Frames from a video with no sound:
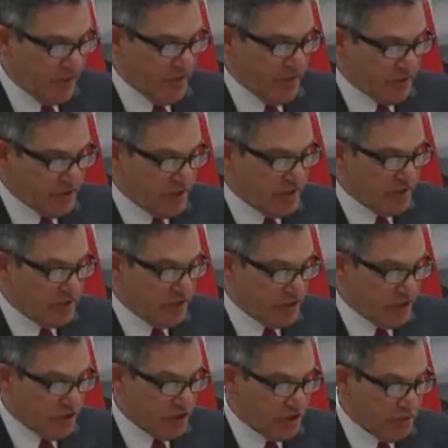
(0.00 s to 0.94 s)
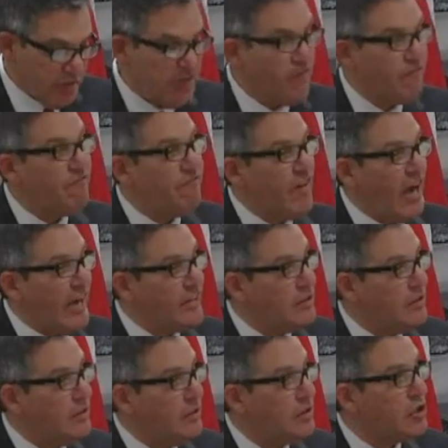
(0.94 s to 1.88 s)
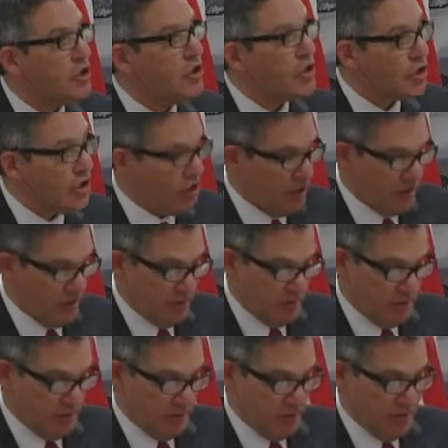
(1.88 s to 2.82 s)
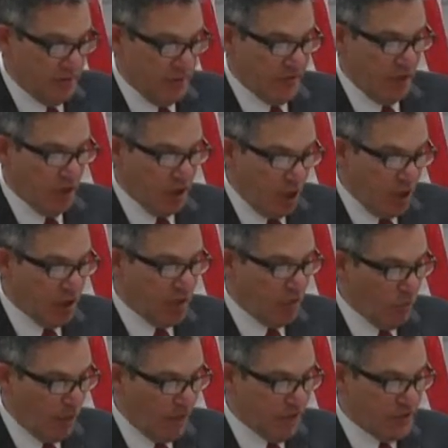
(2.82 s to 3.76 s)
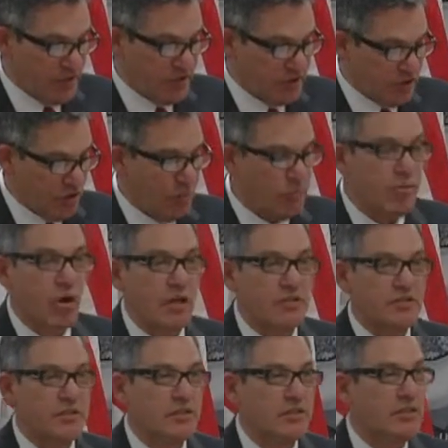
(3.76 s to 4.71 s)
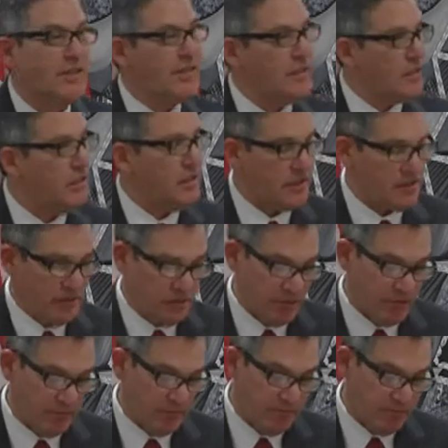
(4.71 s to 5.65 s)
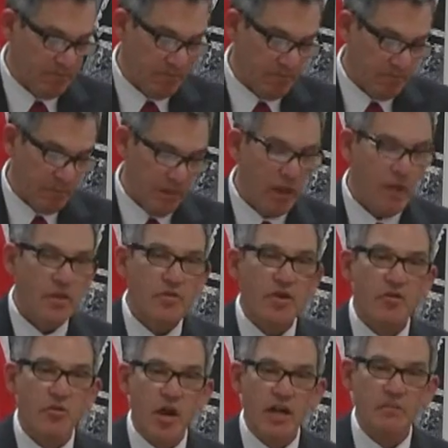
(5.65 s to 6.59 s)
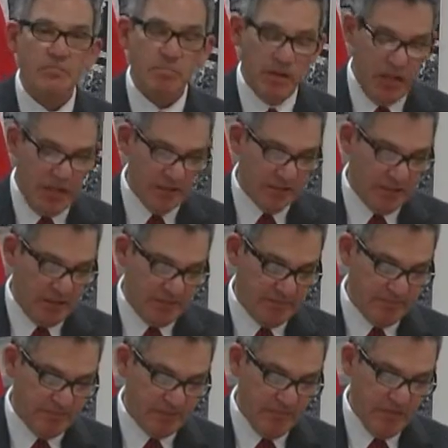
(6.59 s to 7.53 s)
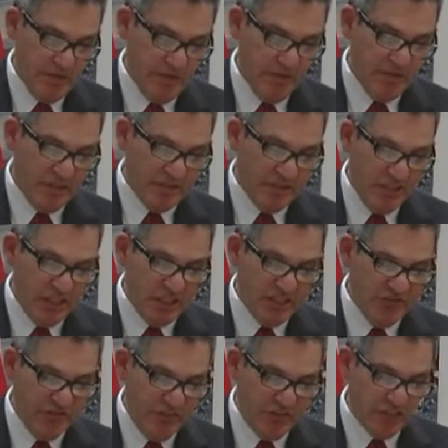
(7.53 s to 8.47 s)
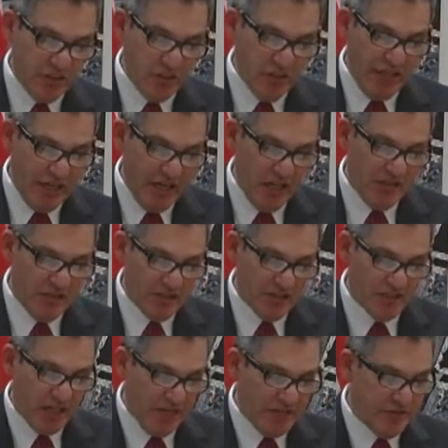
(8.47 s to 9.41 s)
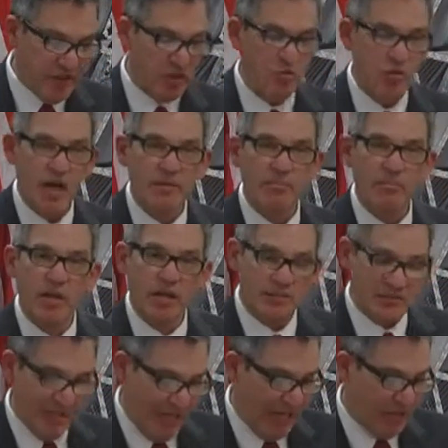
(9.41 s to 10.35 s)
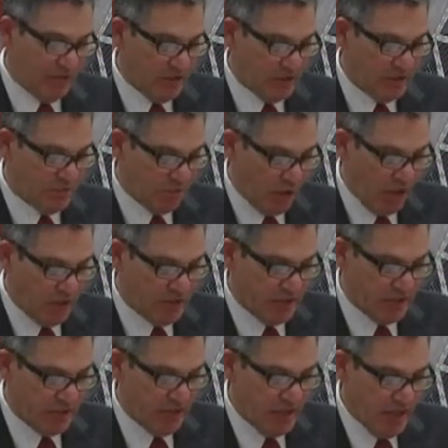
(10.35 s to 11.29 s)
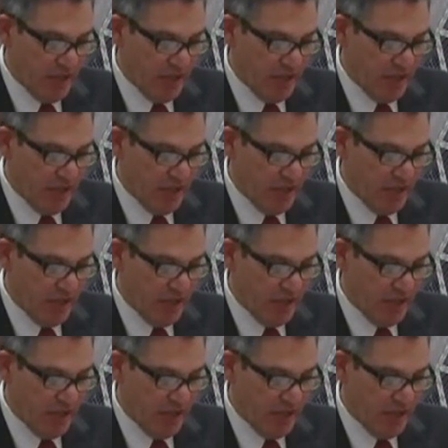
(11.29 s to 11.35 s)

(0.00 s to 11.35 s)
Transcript: this is considered to be the final hurdle in the long-awaited casino project in Calexico. The Grand Plaza. The city's fiscal health is tied to the Grand Plaza Outlets project.